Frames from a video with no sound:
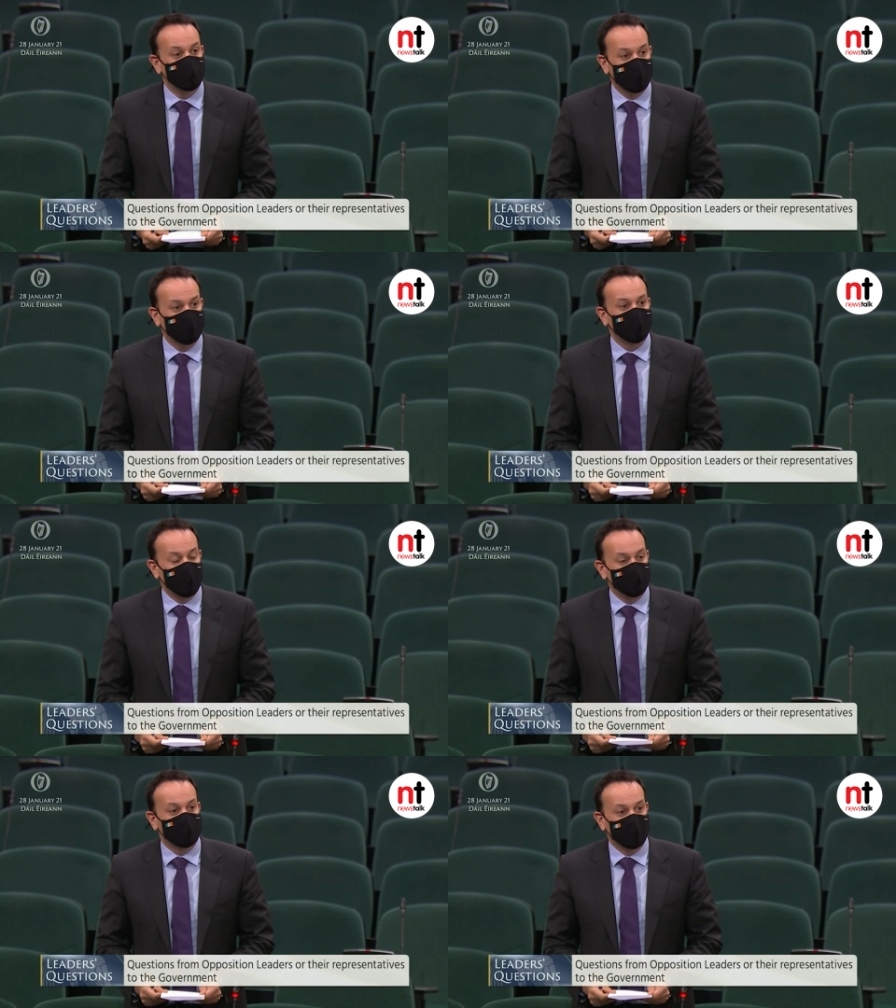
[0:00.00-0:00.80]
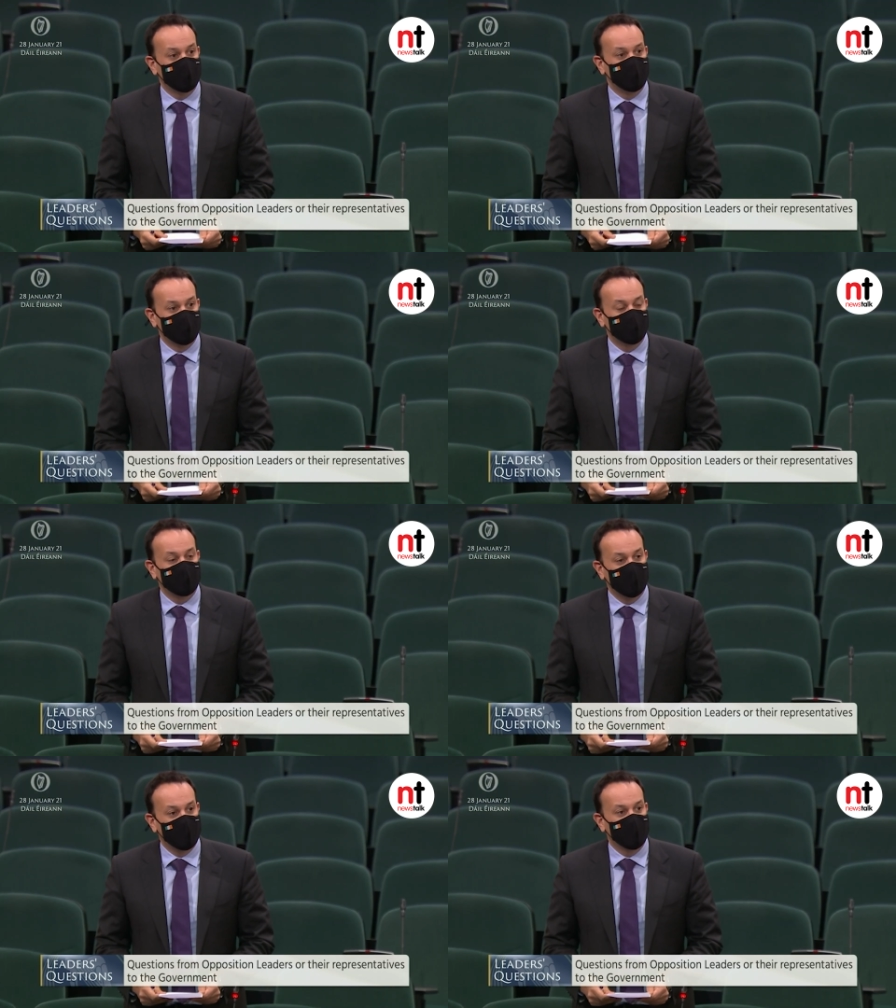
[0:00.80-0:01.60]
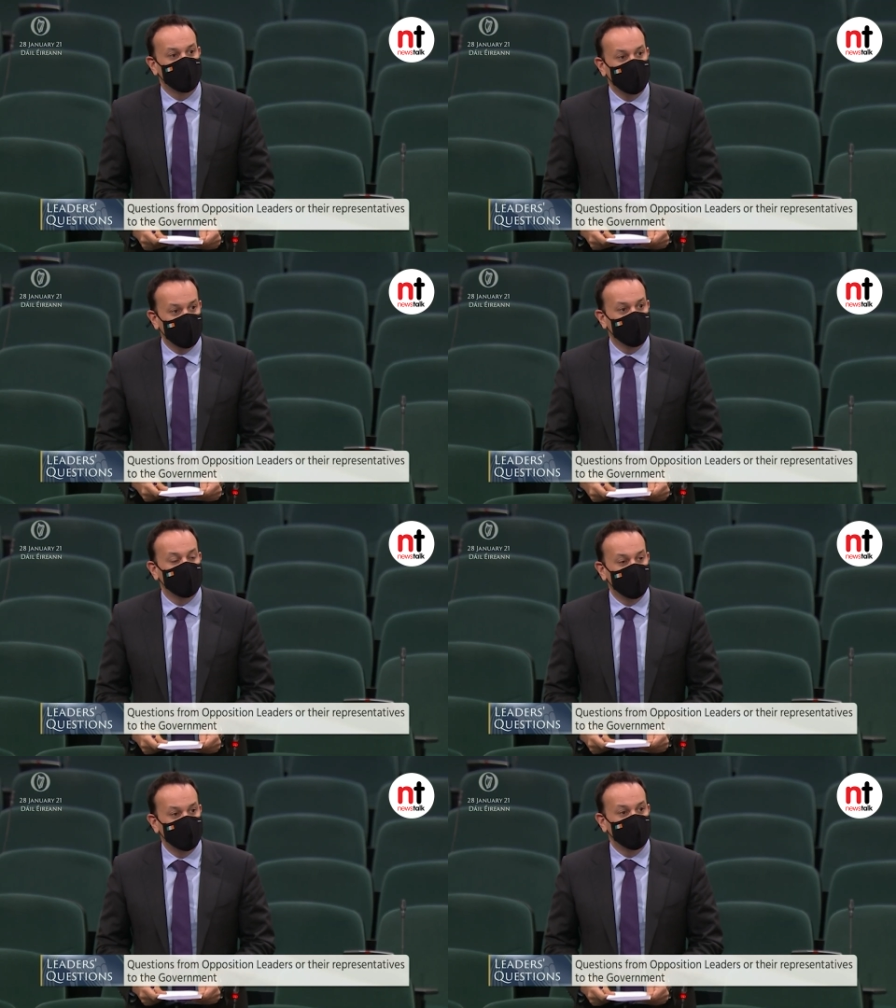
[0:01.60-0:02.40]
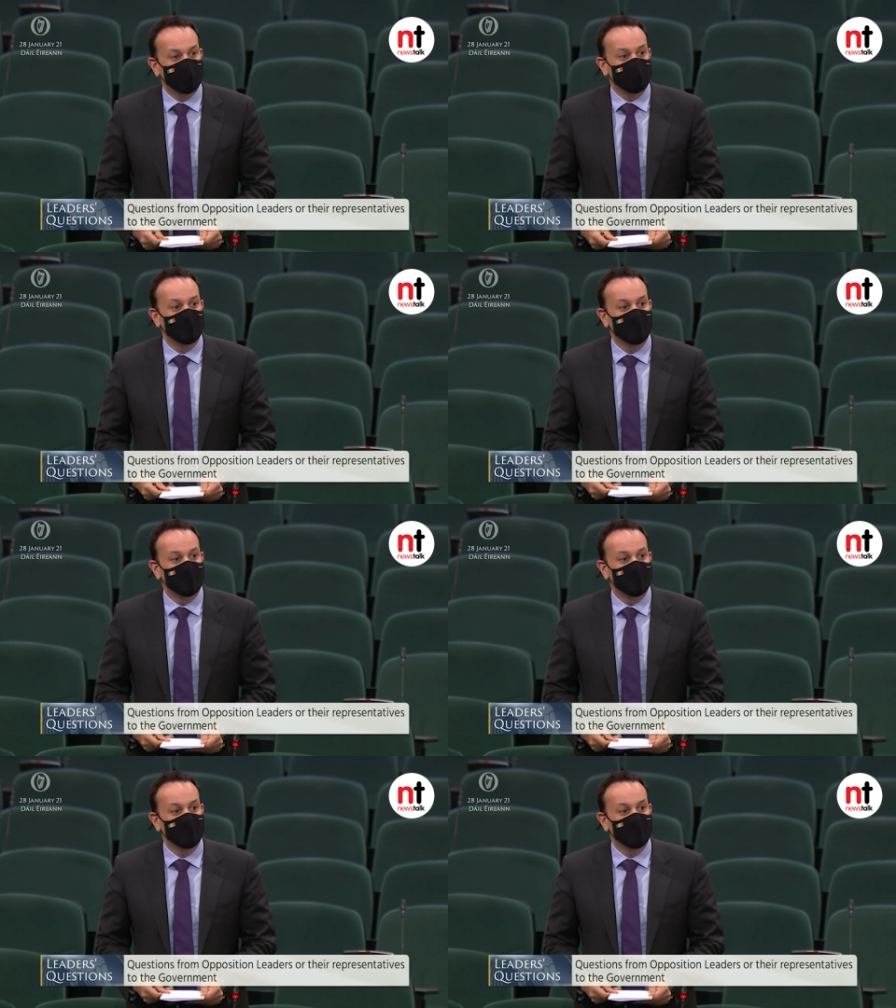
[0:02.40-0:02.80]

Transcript: of mixed housing developments here in this city.